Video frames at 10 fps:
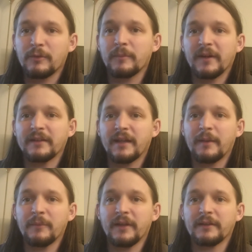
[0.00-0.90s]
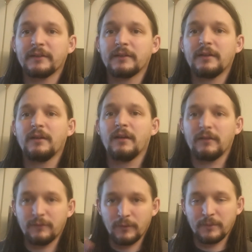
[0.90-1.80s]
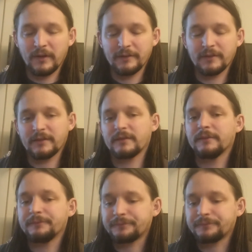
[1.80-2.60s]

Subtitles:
my timeline for projects.